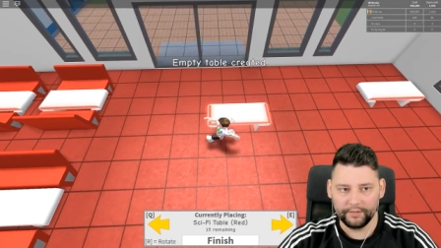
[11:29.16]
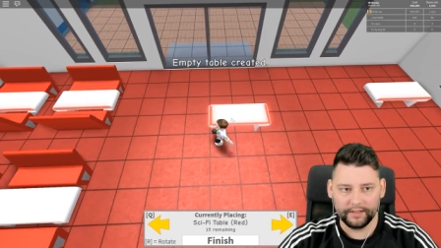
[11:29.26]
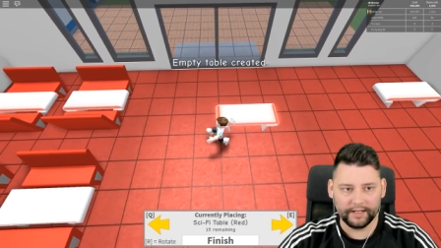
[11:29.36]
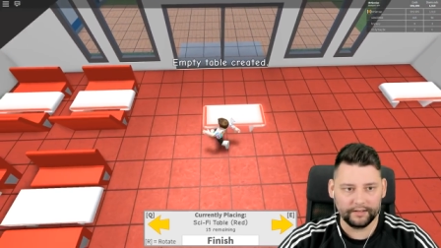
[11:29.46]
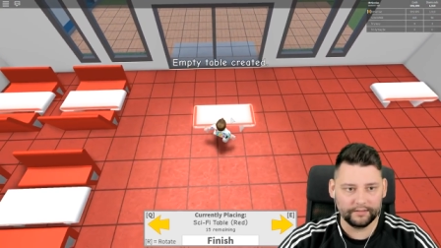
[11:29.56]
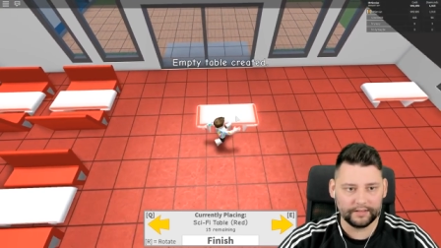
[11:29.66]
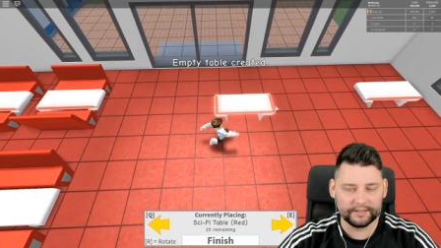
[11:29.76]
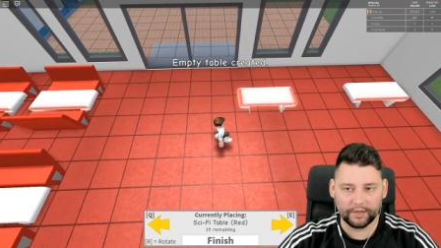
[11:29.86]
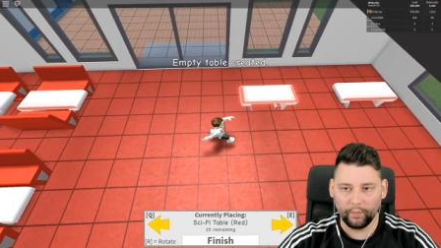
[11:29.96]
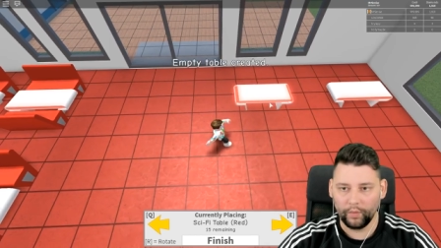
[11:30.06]
I do it again?
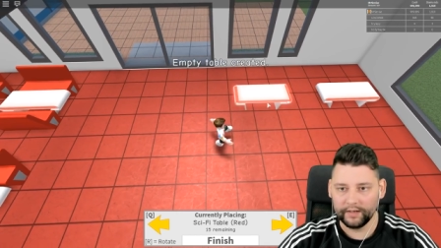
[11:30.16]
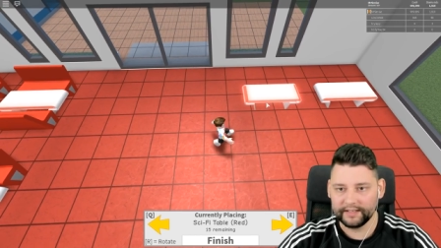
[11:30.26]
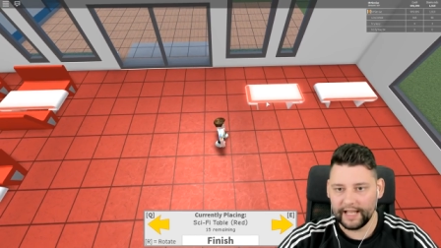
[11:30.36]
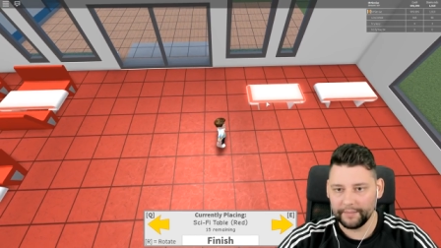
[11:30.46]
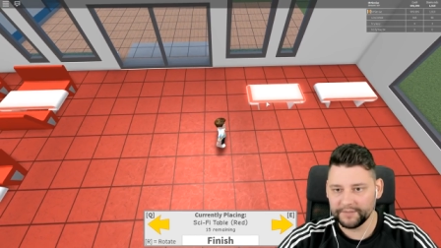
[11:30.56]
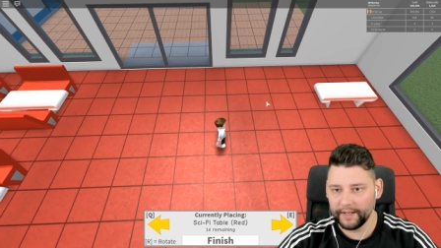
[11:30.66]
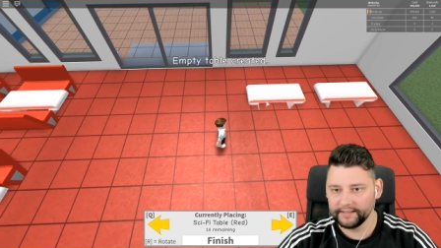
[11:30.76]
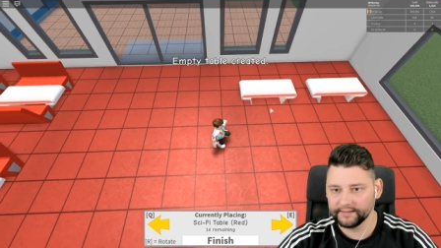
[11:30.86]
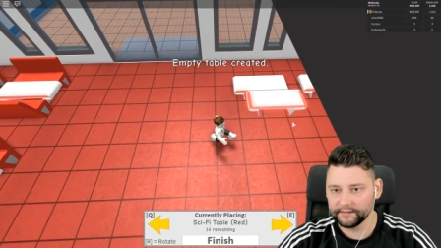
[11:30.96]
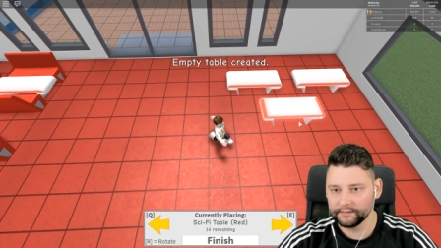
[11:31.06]
There's like a one gap
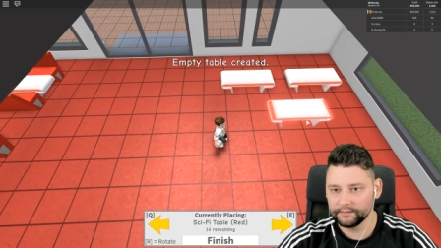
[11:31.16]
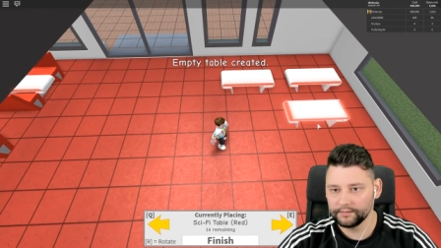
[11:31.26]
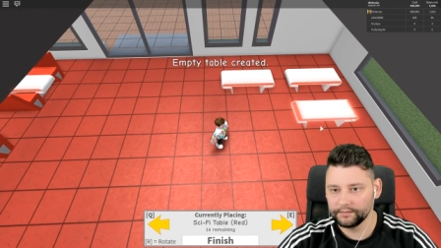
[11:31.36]
spacing.